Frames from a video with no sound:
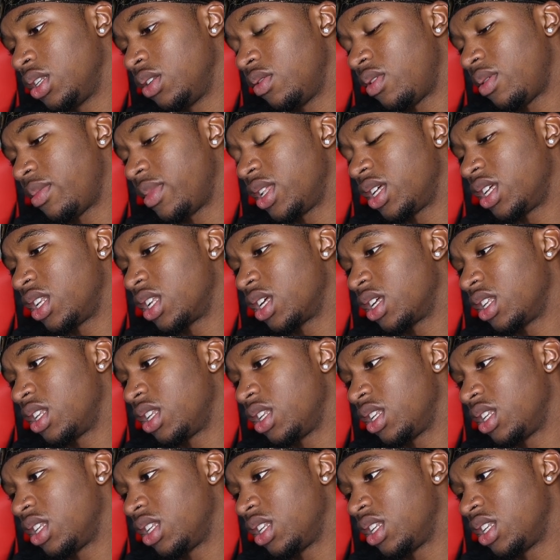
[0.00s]
What am I looking at?
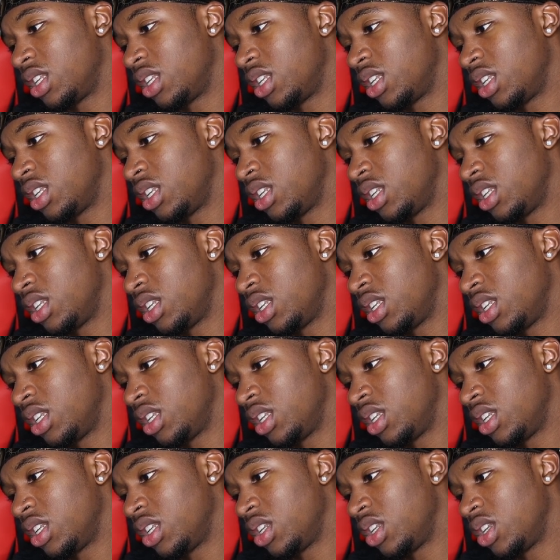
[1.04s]

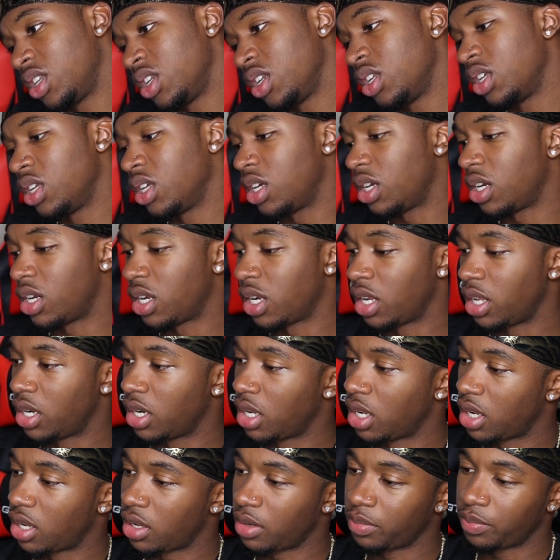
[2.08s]
Hmm? Alright,
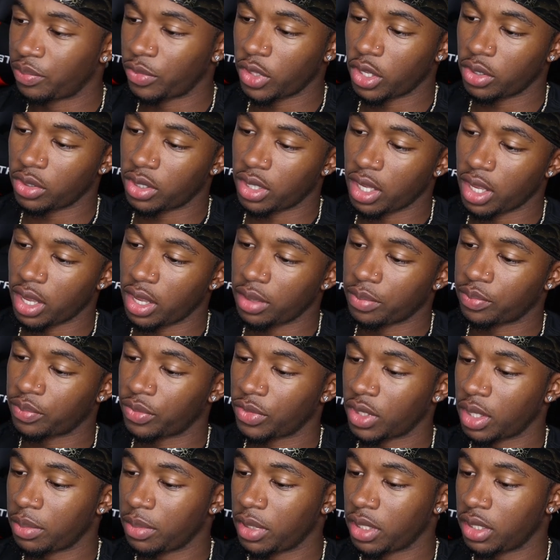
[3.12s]
um, okay.
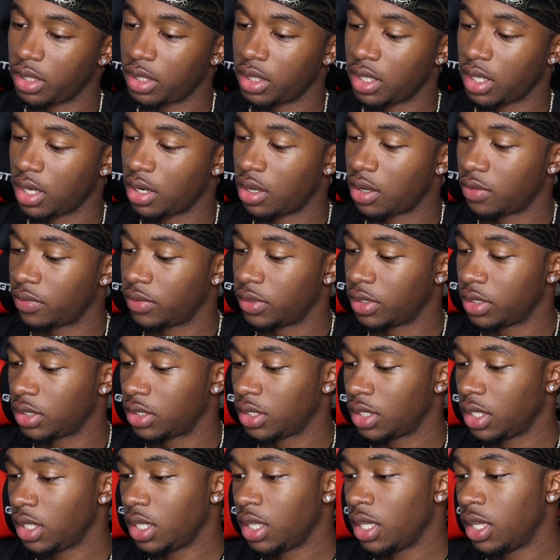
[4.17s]
Let me get off this.
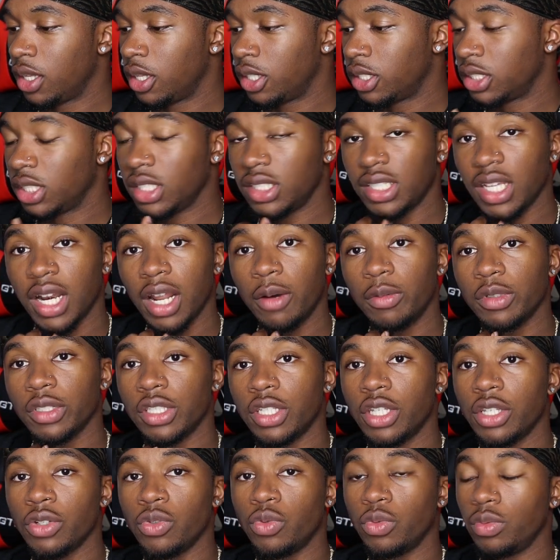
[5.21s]
She said I was
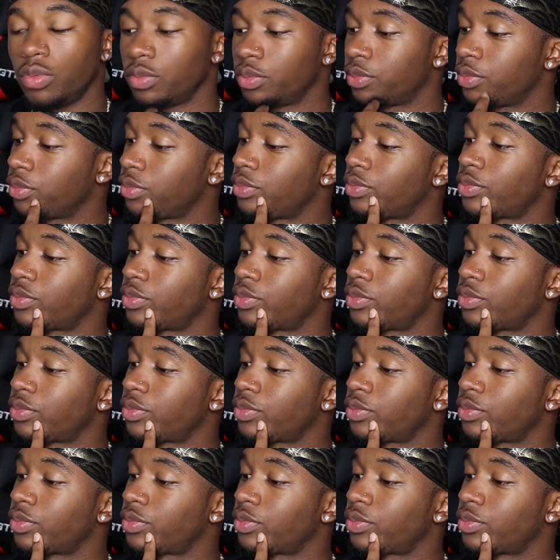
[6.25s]
cute.